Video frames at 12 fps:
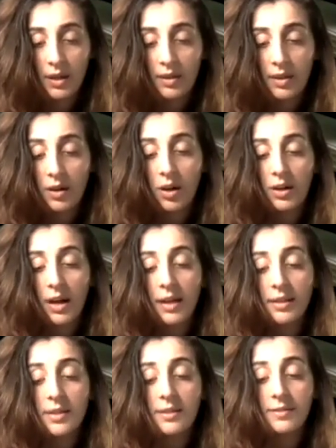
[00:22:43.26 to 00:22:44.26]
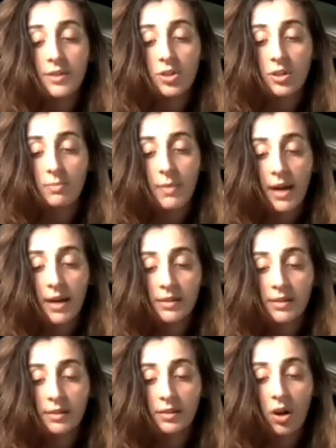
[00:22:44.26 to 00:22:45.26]
There are not sufficient mats
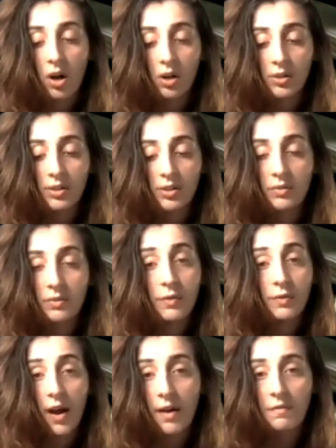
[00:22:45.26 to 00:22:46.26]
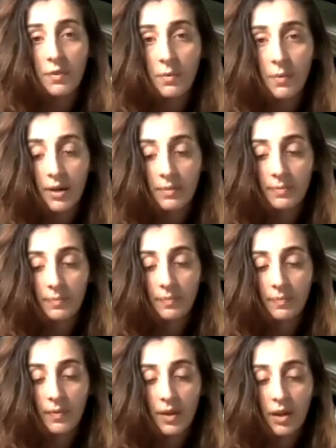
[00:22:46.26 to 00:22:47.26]
and cots for everyone.
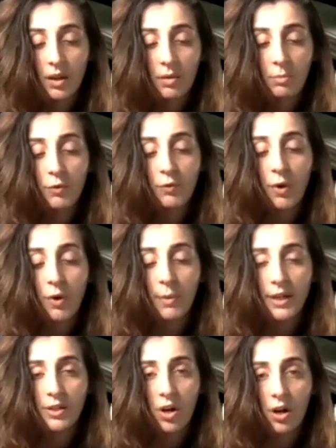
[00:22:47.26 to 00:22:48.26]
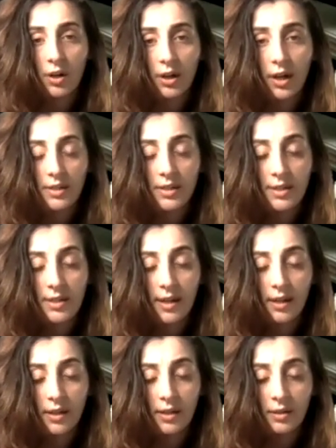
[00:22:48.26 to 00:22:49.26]
Before my daughter got
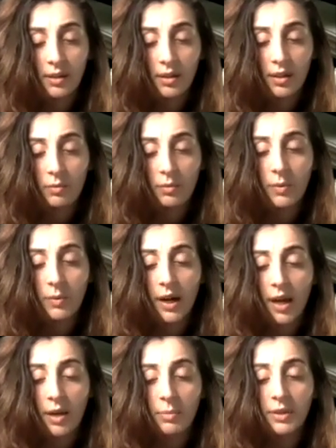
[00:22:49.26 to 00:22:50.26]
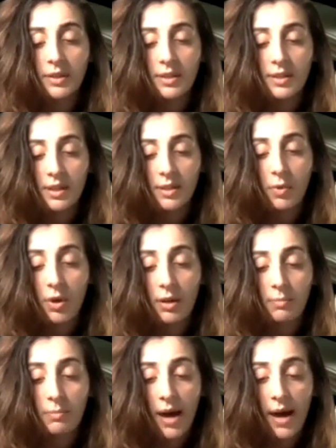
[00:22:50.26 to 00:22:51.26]
sick, we were able to sleep on a
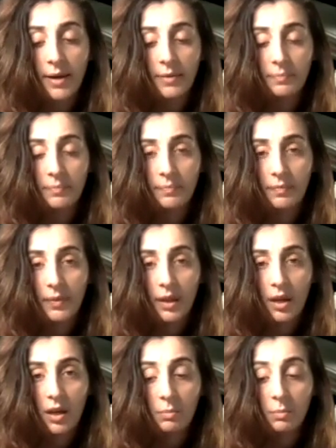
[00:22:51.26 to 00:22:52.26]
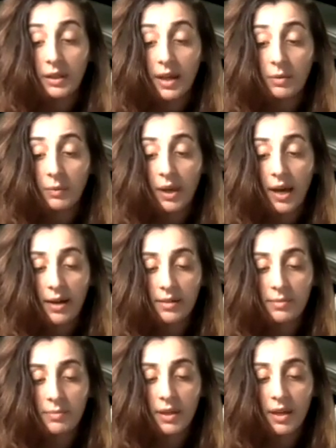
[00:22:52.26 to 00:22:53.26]
mat, but then we had
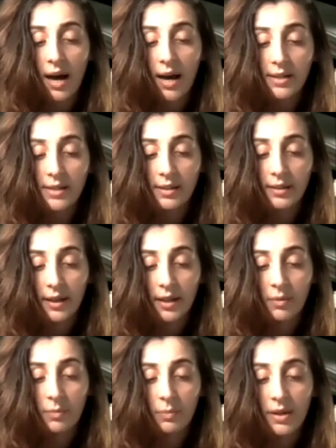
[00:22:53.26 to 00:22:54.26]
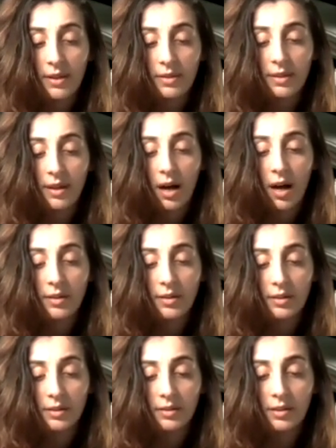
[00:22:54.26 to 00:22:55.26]
to be isolated with the
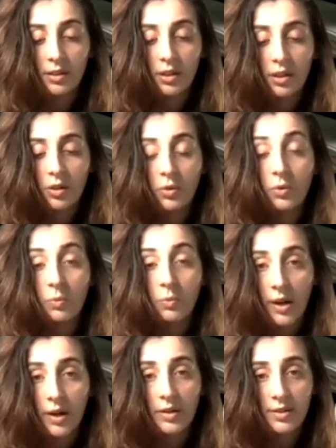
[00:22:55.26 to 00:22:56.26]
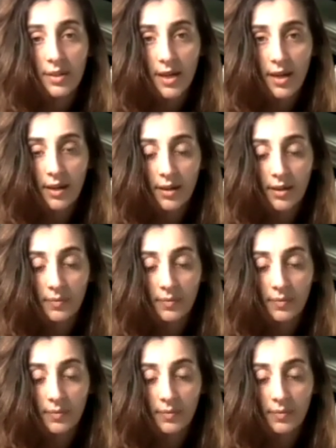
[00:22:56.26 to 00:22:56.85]
others who were sick.